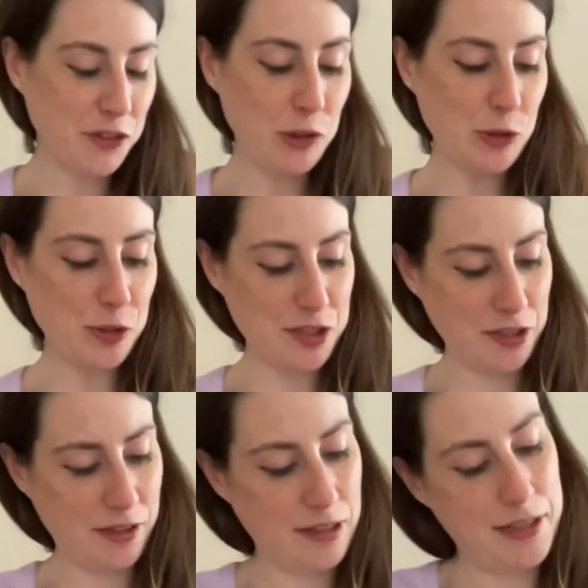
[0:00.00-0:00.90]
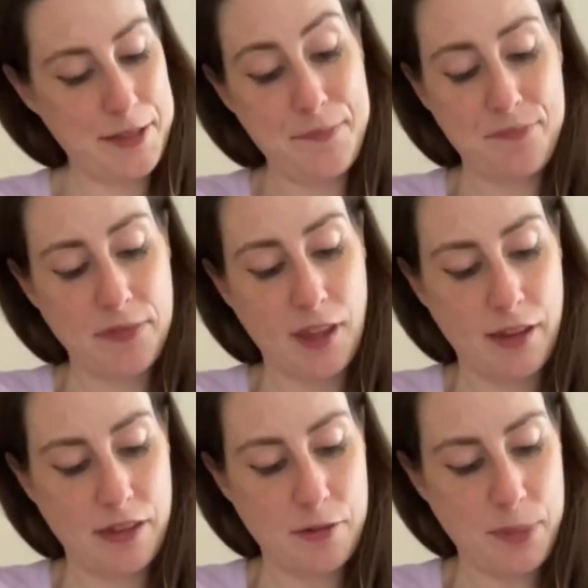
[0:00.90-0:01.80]
course,
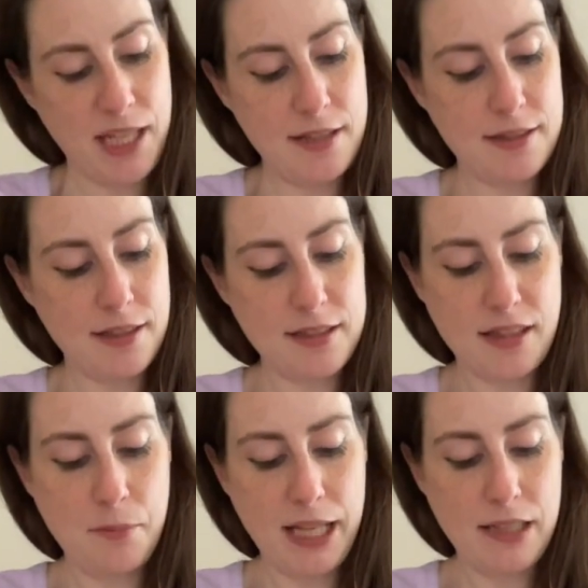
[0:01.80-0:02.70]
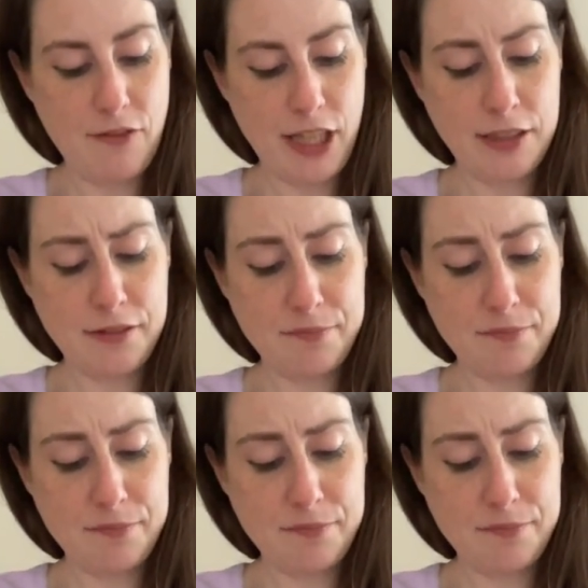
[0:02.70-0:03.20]
the pizza is the main event.